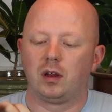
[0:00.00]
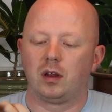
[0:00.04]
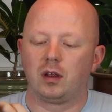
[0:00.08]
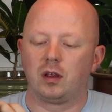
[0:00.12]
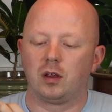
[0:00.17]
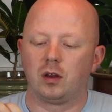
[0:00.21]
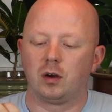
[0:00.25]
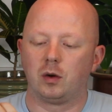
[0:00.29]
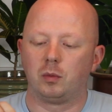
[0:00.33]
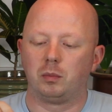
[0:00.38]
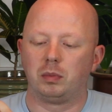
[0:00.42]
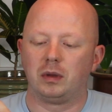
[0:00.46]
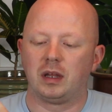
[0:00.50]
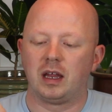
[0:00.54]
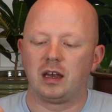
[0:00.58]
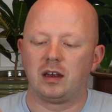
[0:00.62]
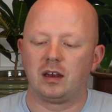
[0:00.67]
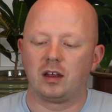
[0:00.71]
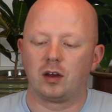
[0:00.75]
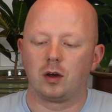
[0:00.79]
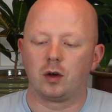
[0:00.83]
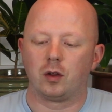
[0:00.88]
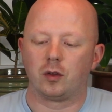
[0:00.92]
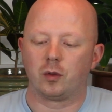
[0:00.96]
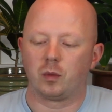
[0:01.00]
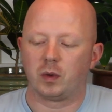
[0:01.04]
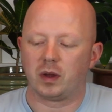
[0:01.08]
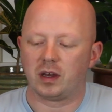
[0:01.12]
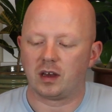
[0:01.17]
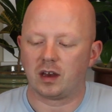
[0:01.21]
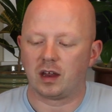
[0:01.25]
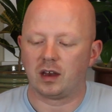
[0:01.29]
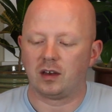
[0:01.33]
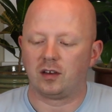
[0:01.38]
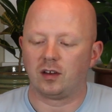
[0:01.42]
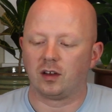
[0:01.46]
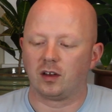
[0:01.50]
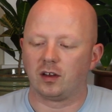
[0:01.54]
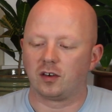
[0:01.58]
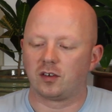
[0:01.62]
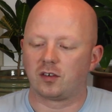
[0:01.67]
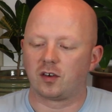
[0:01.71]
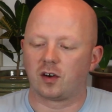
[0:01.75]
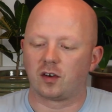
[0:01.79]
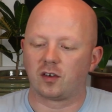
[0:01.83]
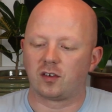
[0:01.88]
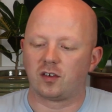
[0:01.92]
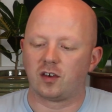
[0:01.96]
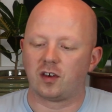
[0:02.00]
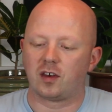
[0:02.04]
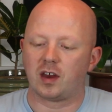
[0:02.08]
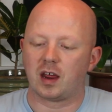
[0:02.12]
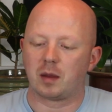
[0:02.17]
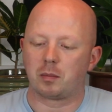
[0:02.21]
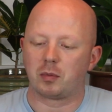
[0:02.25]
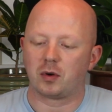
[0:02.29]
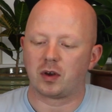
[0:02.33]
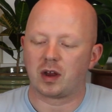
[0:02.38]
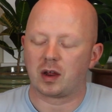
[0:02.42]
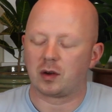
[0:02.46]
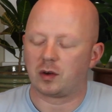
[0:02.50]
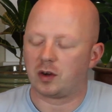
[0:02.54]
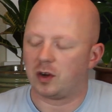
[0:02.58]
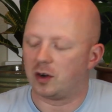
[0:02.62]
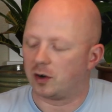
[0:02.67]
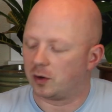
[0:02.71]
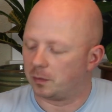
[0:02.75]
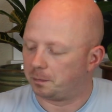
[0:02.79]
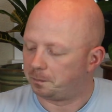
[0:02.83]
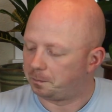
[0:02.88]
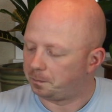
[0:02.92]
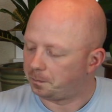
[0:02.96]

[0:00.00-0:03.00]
you know, blending all the way to, until it starts to taper down here.